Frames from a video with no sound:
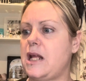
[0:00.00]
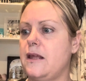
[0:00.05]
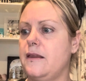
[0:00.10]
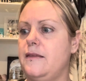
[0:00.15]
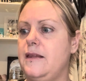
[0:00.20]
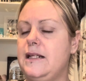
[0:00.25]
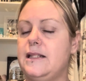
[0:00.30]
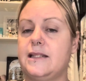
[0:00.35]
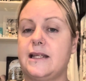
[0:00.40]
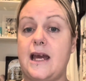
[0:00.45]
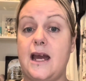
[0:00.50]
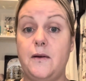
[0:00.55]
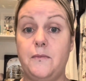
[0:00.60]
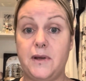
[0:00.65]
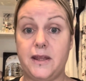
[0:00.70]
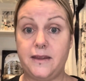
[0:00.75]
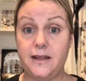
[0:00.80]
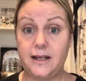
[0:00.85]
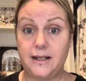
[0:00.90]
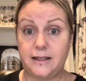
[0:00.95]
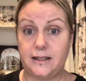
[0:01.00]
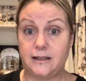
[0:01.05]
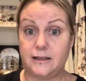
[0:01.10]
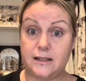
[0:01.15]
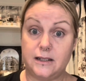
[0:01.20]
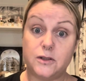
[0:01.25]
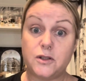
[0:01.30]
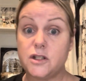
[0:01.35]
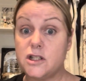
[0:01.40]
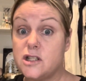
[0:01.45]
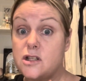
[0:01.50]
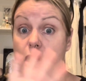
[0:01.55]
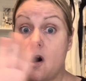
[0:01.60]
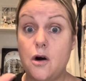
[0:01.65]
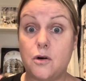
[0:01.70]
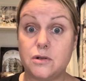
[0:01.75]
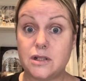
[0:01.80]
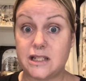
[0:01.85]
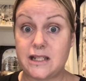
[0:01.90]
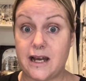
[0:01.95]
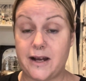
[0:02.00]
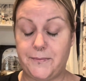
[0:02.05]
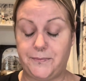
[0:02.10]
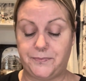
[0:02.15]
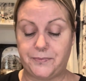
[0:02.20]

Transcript: this came with it. This is a whole set,